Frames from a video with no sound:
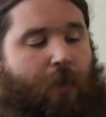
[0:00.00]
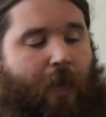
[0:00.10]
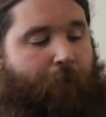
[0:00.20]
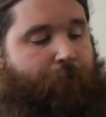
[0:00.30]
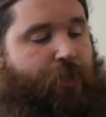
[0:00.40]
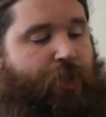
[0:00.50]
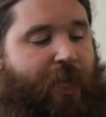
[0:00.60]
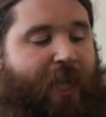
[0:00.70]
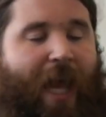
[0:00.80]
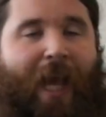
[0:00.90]
Now for
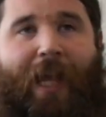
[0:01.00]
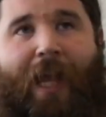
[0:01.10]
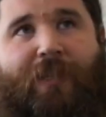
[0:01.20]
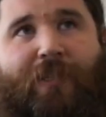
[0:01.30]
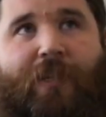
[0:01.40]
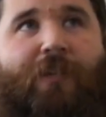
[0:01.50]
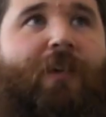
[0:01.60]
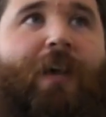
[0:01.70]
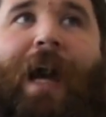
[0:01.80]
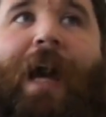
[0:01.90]
G, I like
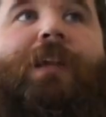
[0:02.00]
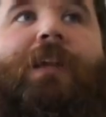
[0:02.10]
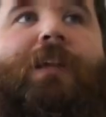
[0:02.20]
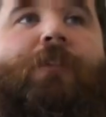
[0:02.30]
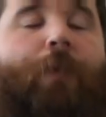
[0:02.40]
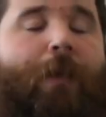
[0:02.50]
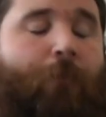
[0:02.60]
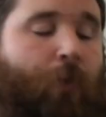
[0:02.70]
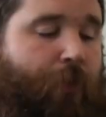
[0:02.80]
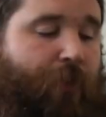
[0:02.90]
to add a little bit
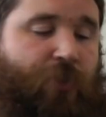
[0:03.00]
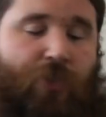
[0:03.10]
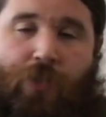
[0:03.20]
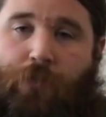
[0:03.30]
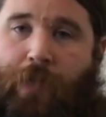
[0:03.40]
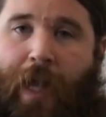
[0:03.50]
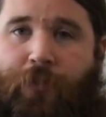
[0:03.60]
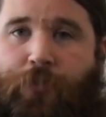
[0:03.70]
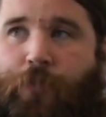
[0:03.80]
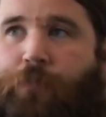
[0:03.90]
more than just 2
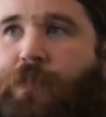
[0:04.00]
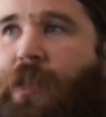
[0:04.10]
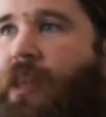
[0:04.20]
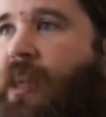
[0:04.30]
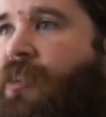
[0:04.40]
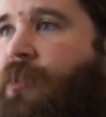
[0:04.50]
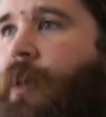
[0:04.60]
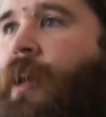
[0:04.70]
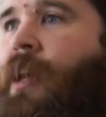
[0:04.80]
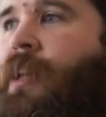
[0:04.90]
down strums. I think I do
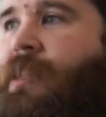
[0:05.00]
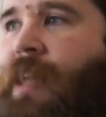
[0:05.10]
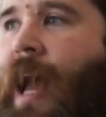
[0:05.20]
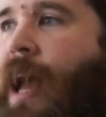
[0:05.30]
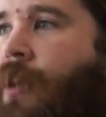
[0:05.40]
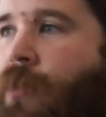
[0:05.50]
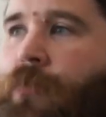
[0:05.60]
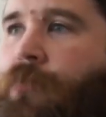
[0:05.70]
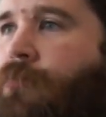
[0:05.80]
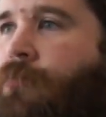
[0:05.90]
a
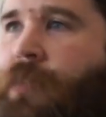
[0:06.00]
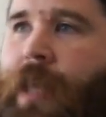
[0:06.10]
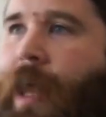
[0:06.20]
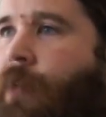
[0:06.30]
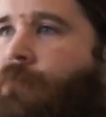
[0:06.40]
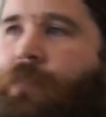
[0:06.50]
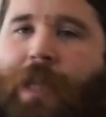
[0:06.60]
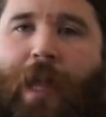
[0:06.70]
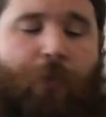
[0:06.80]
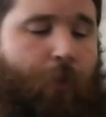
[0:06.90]
down, down,
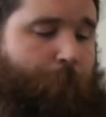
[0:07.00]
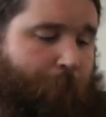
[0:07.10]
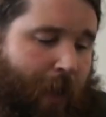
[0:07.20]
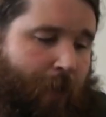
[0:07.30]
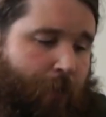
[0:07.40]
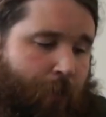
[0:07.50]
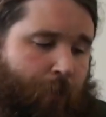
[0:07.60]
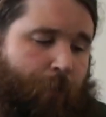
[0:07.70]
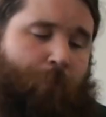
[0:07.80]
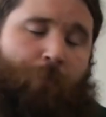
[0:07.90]
down, or
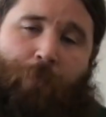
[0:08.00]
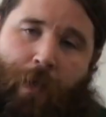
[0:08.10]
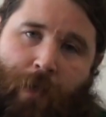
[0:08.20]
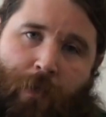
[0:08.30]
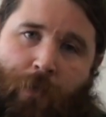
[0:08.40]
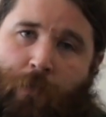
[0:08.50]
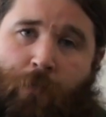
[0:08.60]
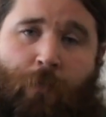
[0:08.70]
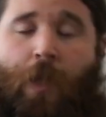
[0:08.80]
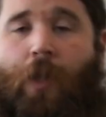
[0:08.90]
boom,
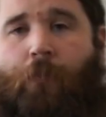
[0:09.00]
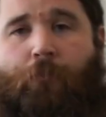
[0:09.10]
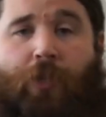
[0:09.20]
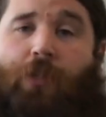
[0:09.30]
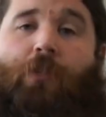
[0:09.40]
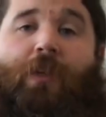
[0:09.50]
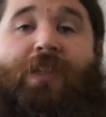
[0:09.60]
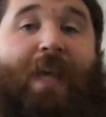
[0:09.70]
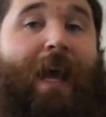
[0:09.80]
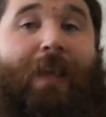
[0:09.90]
boom. But you don't
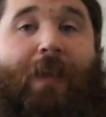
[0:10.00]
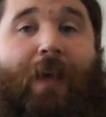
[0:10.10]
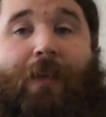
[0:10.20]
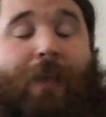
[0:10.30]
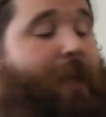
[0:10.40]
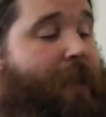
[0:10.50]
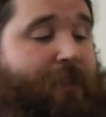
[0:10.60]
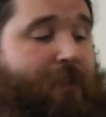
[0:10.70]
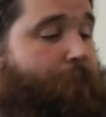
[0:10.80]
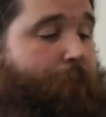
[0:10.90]
need to add that.
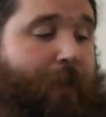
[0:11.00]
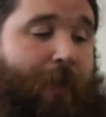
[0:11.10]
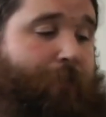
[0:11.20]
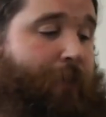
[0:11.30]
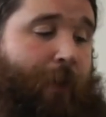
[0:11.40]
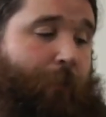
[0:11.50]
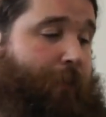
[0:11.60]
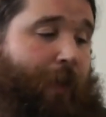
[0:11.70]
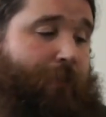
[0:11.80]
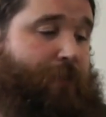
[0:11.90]
It's completely fine
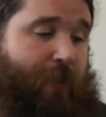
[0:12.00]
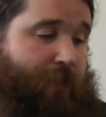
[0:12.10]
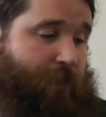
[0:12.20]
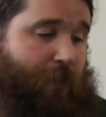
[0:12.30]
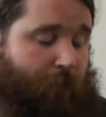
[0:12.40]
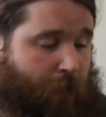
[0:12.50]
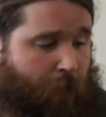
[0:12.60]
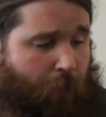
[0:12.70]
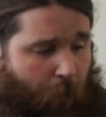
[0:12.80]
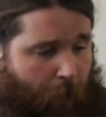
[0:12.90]
without it. So
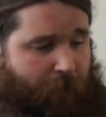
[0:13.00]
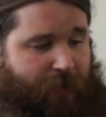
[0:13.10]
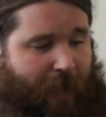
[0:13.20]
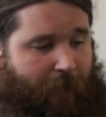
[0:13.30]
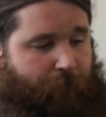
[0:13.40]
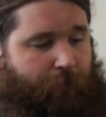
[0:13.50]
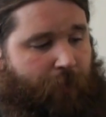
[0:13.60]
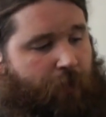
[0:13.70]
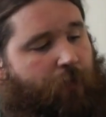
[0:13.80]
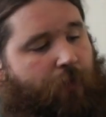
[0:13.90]
one more time from
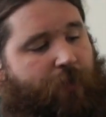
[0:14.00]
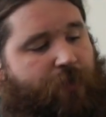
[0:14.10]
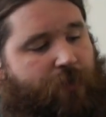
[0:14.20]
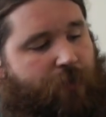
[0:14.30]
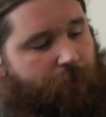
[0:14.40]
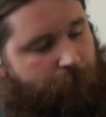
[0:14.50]
the chorus.